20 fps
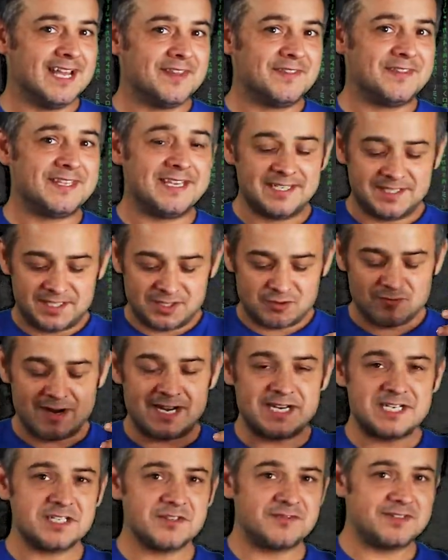The
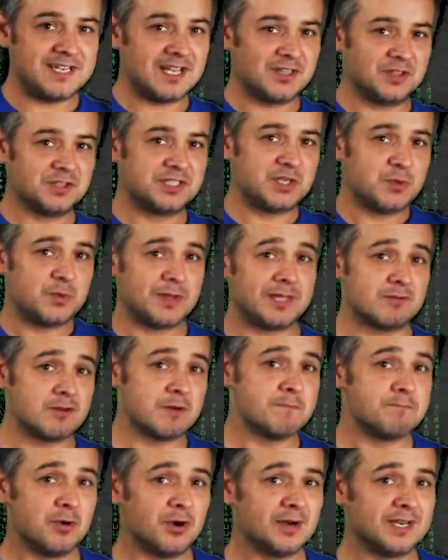integration of technology with our
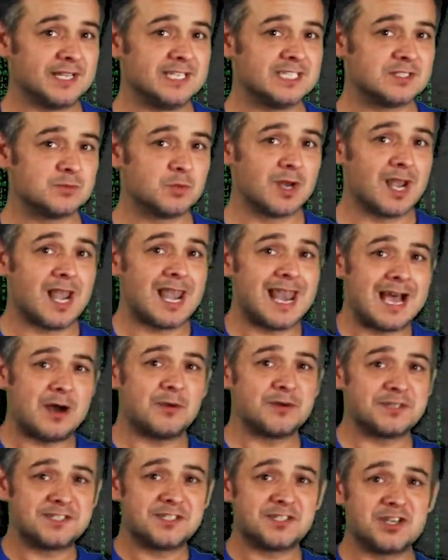own bodies will allow
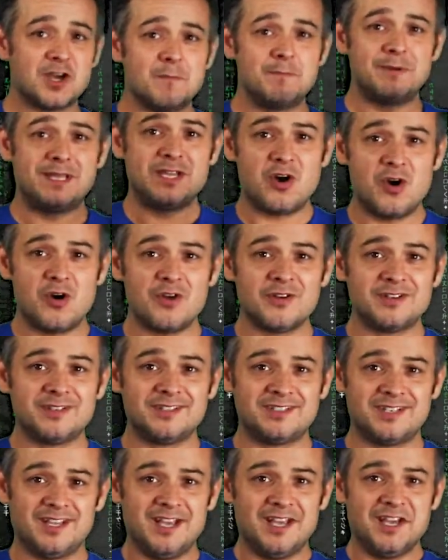us to go
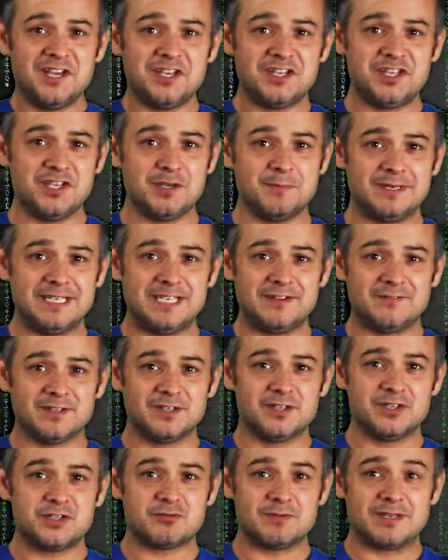beyond human
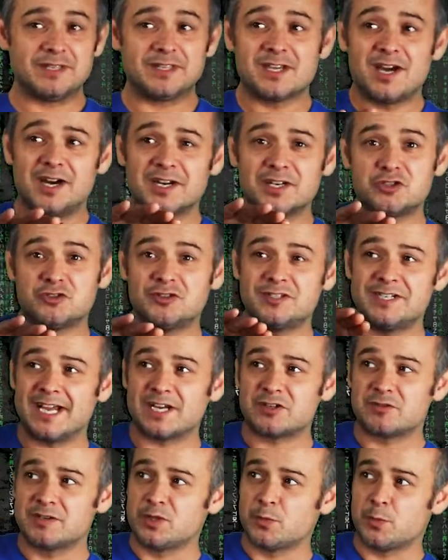evolutionary. The kind of
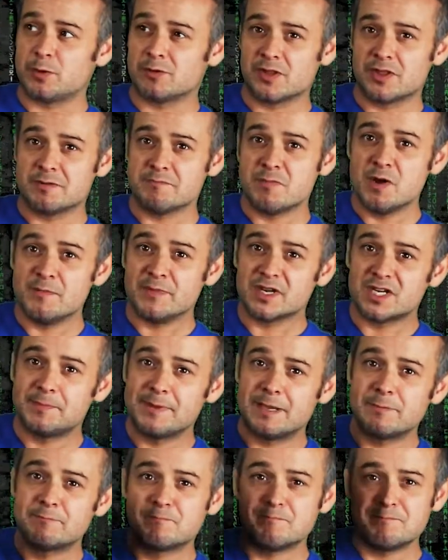trajectory that we're on the moment could
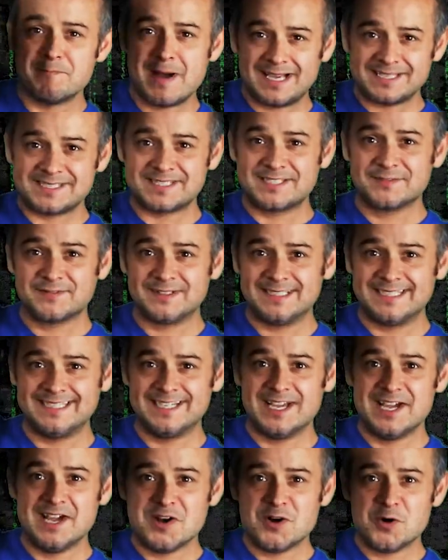be
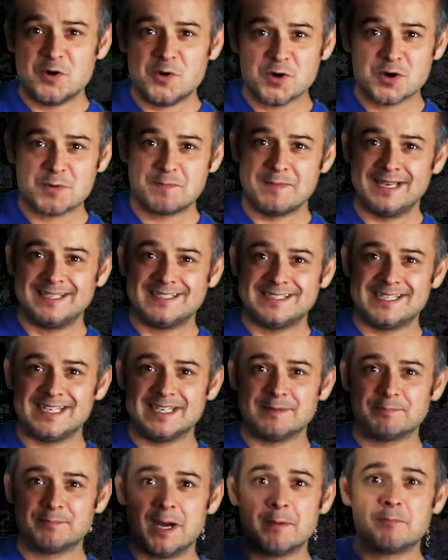massively
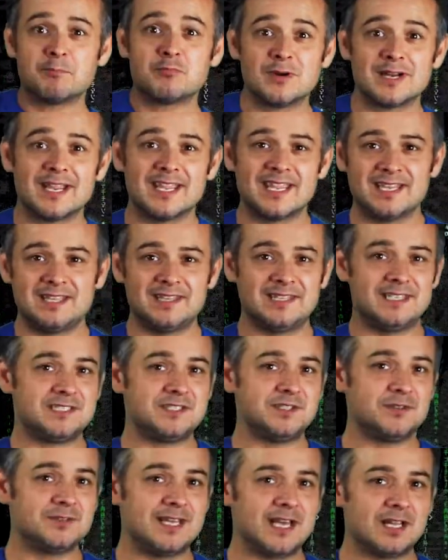augmented by bringing in these
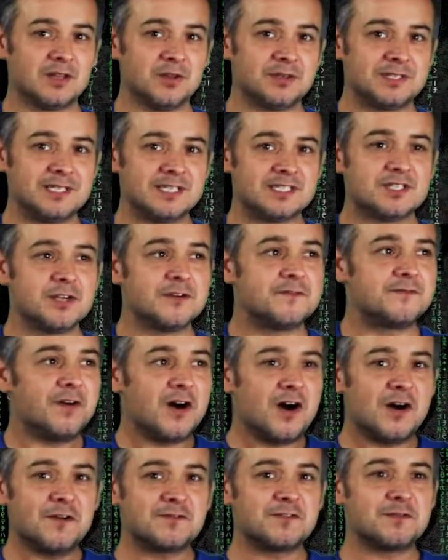new technologies. So
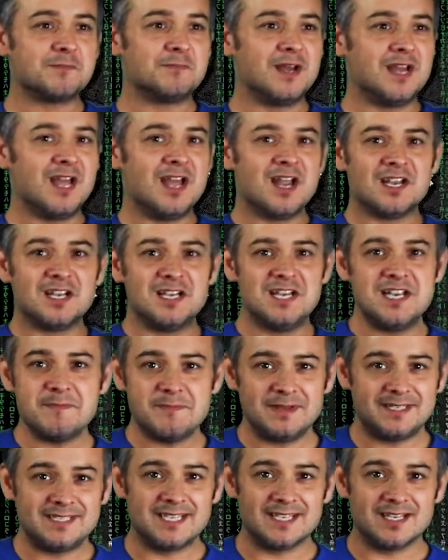far from
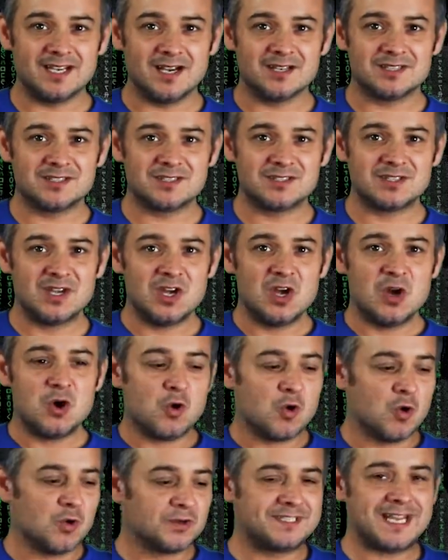limiting us
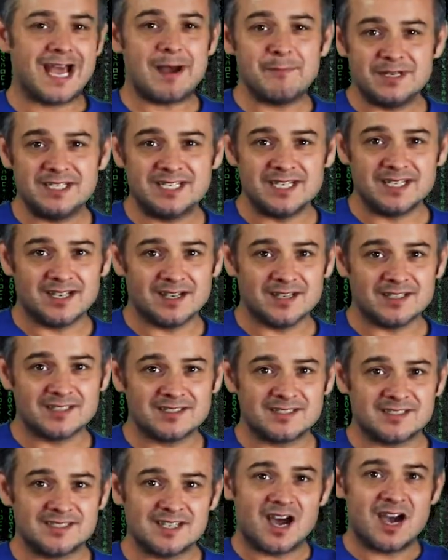or damaging
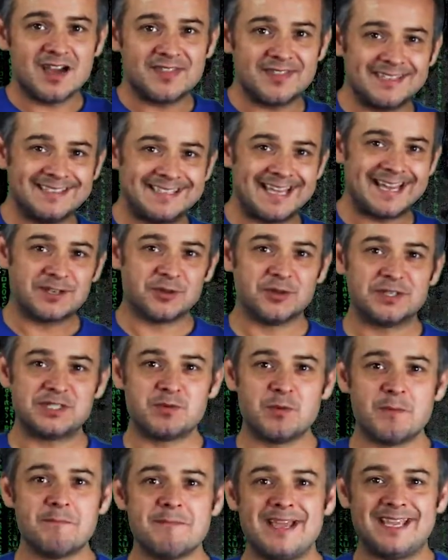us, I think technology
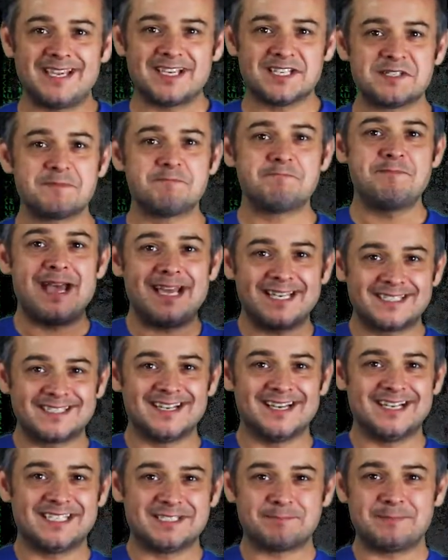will make us better
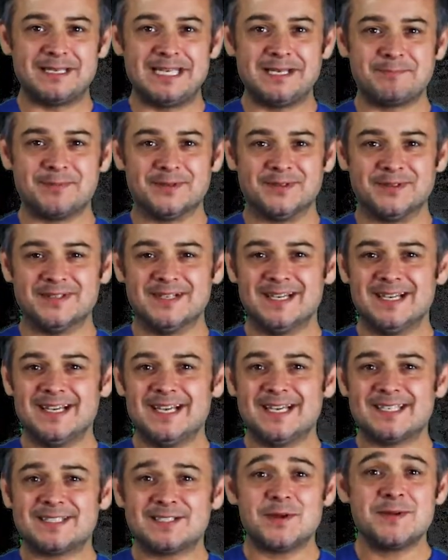as people.
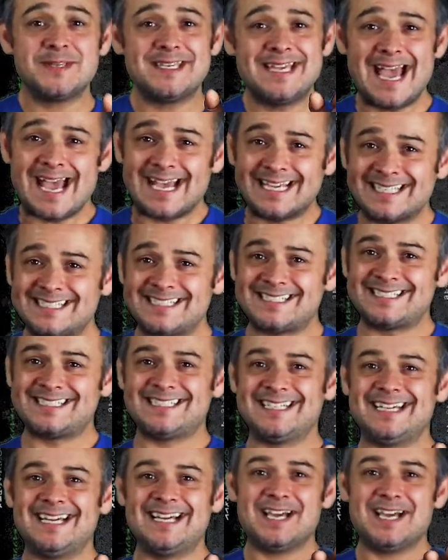So yes,
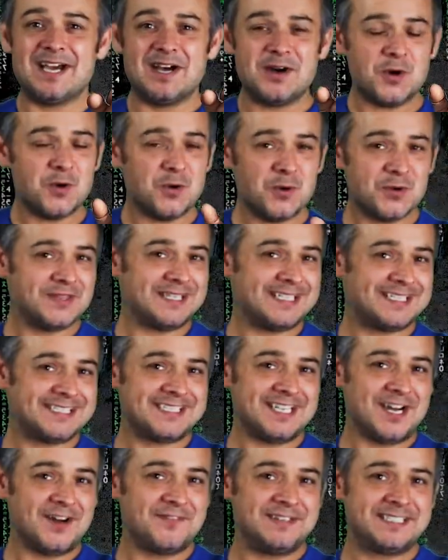all this
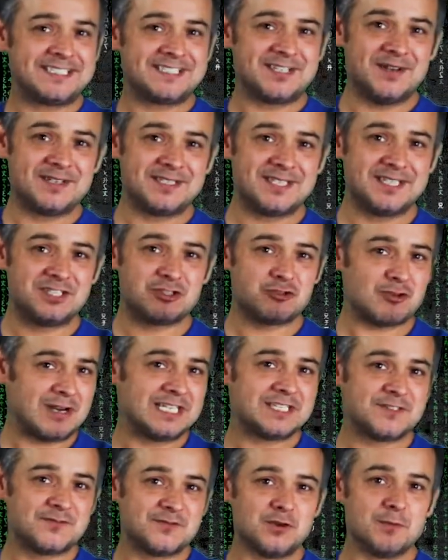stuff is going to
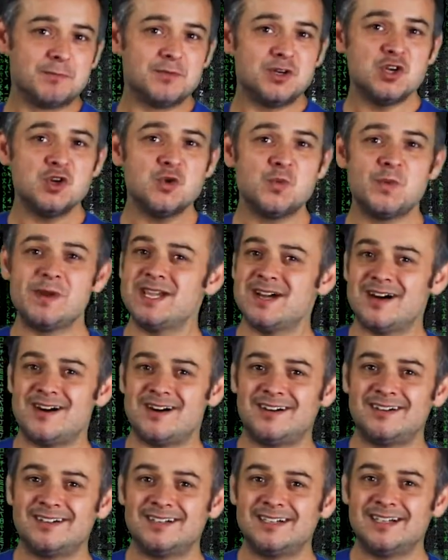transform who we
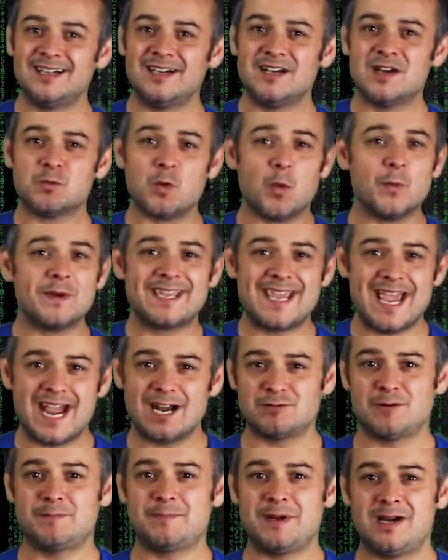are, what we
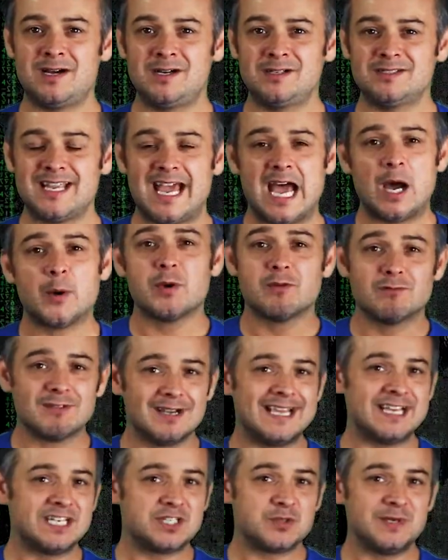care about, how we
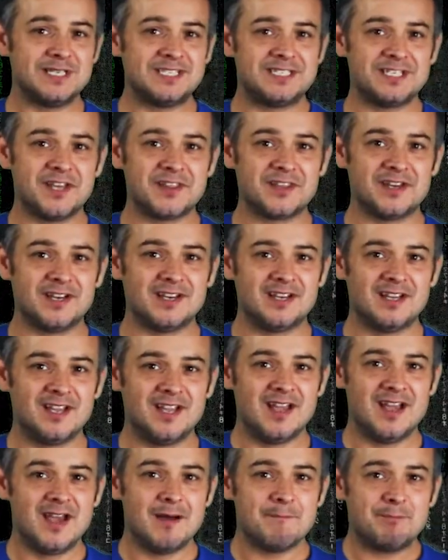relate to each other,
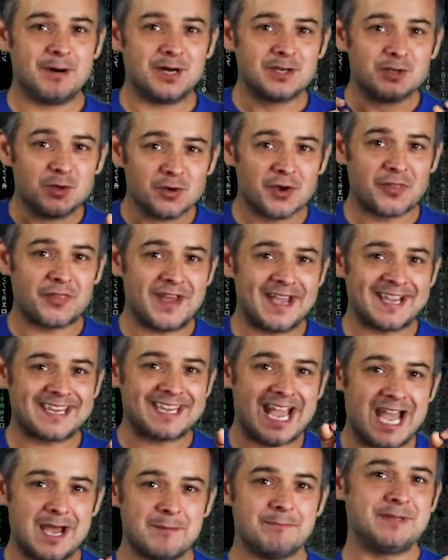but all of that
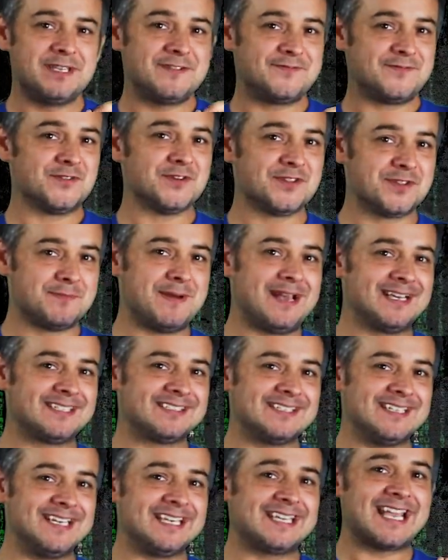can be for the
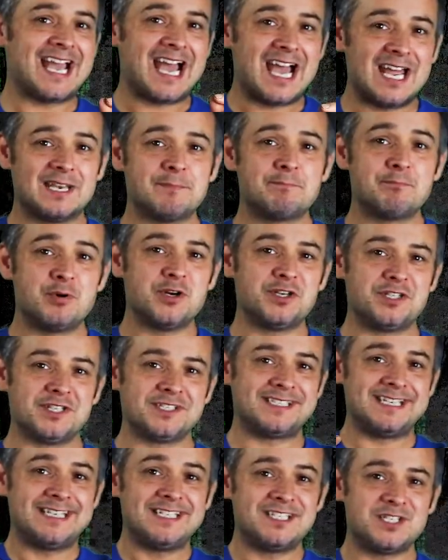better. It can push
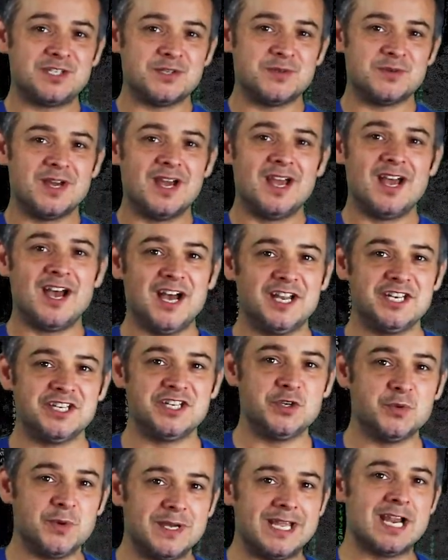us into a
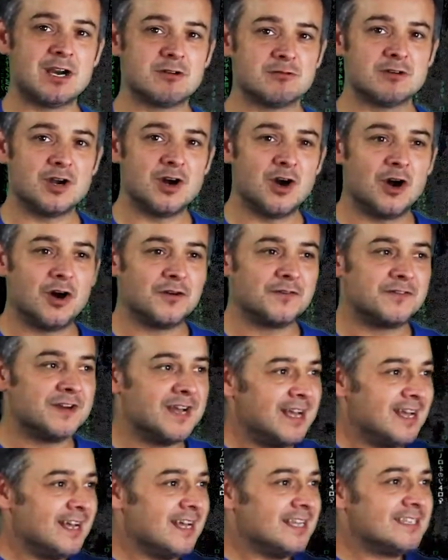new era of
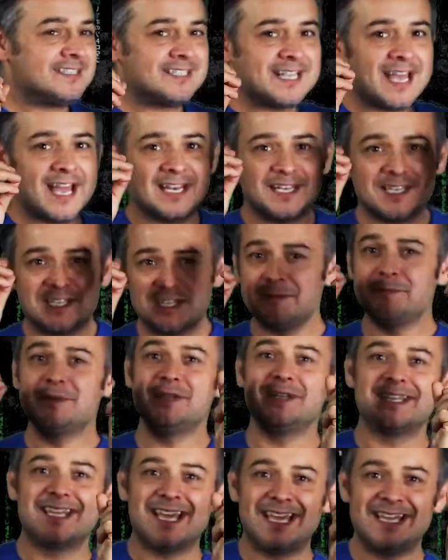
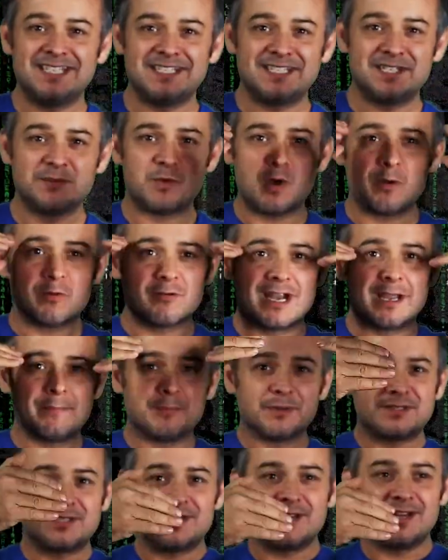telecommunication where we're
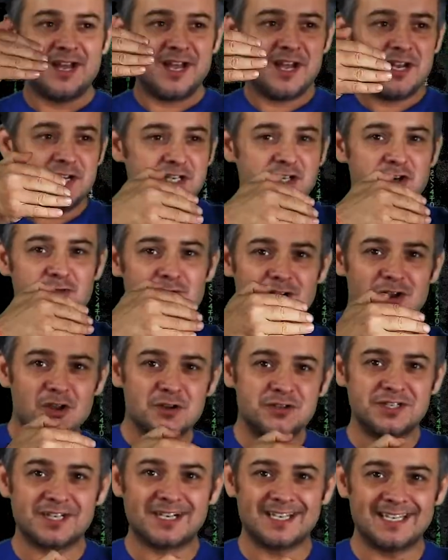able to
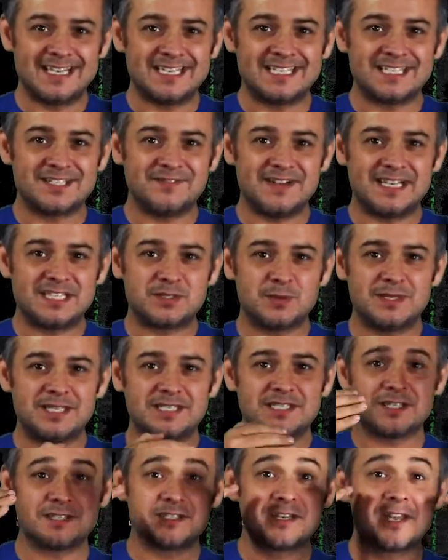neurologically interface with
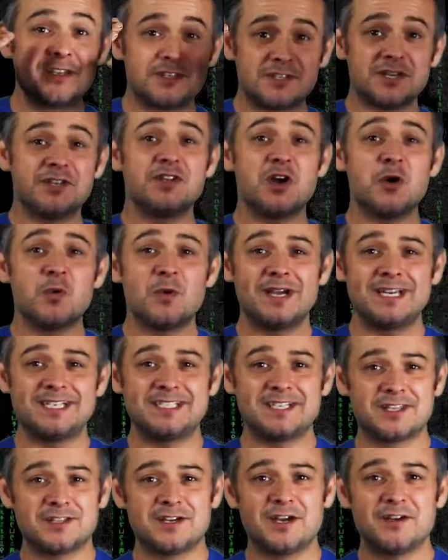each other to, to, know what each
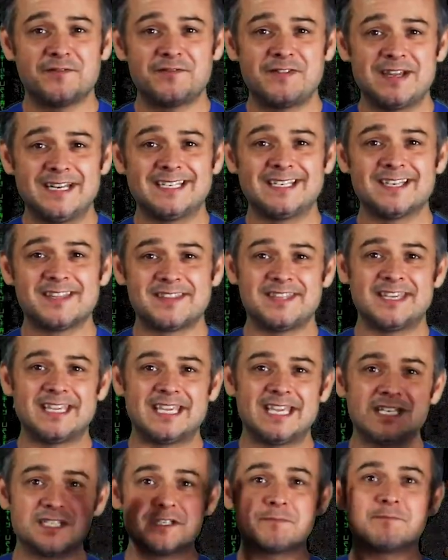other are feeling and
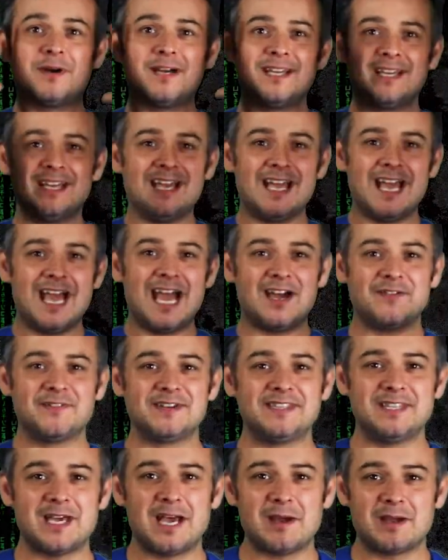thinking just by
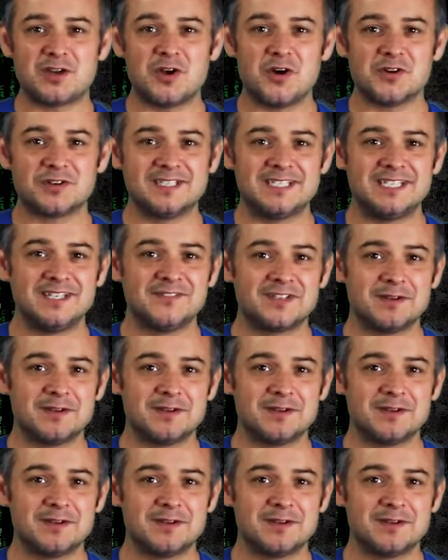having that cognitive